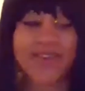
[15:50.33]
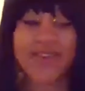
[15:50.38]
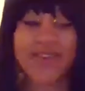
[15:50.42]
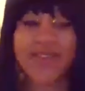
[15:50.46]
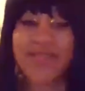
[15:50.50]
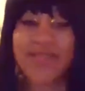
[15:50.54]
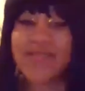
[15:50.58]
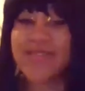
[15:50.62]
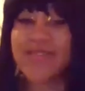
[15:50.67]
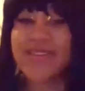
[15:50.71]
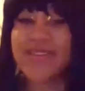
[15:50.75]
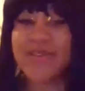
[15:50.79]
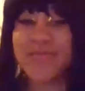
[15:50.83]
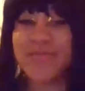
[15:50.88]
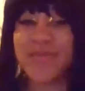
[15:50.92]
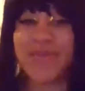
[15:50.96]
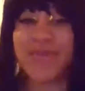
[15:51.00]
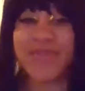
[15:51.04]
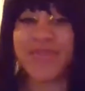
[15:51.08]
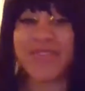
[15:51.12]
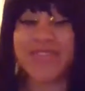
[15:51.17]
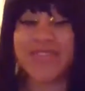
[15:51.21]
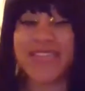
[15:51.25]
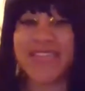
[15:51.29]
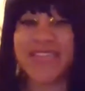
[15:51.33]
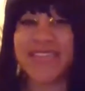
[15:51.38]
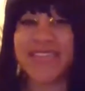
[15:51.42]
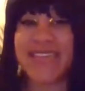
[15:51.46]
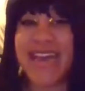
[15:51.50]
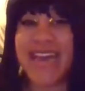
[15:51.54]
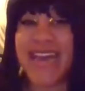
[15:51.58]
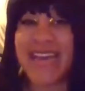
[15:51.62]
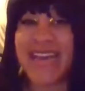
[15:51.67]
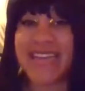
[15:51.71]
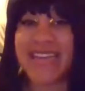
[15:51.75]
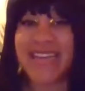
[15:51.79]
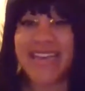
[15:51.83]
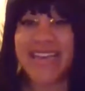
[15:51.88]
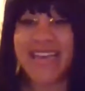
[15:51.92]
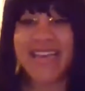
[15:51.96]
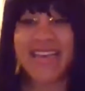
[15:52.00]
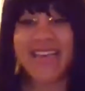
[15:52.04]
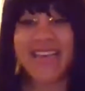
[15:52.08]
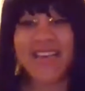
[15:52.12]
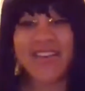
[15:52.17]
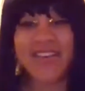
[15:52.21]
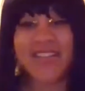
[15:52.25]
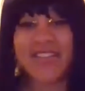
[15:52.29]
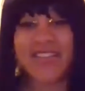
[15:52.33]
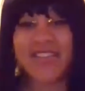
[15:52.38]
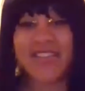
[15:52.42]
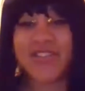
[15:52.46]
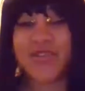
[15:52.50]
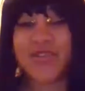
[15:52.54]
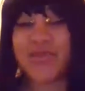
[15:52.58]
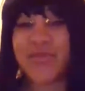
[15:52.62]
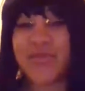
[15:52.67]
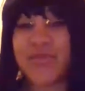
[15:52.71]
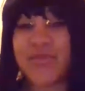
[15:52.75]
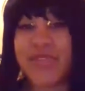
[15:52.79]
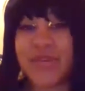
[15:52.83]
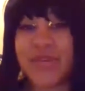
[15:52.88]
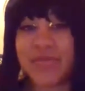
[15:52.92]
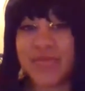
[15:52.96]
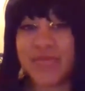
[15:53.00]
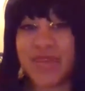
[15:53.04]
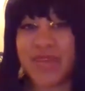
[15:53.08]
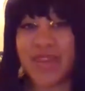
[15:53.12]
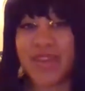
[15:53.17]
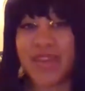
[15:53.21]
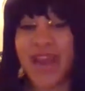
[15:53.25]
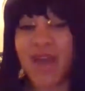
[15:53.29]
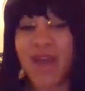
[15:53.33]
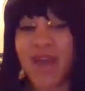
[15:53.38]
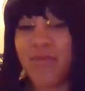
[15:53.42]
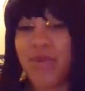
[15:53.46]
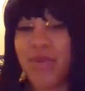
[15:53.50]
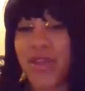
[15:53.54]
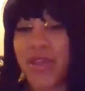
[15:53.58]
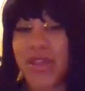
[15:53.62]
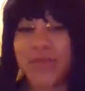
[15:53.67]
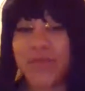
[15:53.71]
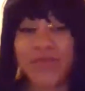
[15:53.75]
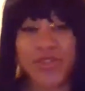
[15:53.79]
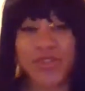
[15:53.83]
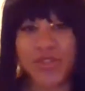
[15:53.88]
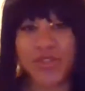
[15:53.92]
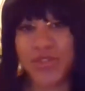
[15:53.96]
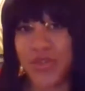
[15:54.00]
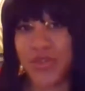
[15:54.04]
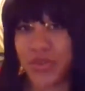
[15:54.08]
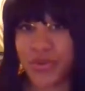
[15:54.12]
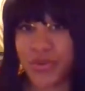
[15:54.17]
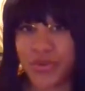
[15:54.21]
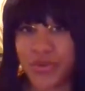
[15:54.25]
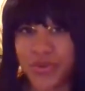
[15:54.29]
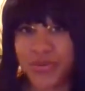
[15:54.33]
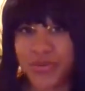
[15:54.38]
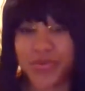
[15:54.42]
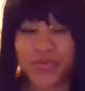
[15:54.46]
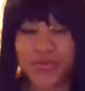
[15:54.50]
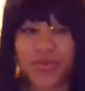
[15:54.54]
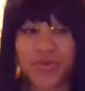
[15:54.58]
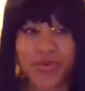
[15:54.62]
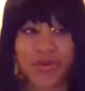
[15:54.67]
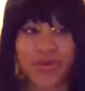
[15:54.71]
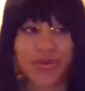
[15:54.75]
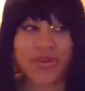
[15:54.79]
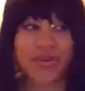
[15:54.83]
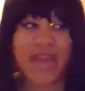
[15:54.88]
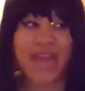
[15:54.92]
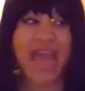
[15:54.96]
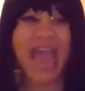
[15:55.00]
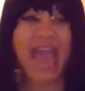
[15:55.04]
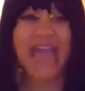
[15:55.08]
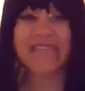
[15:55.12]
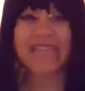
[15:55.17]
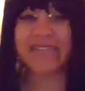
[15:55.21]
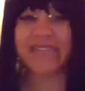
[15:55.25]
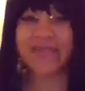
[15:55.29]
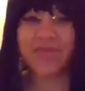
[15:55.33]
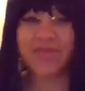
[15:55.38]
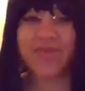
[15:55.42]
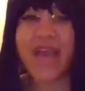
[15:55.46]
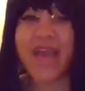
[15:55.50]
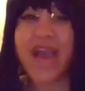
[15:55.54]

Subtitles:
I know this person did not do something that I wanted them to do or act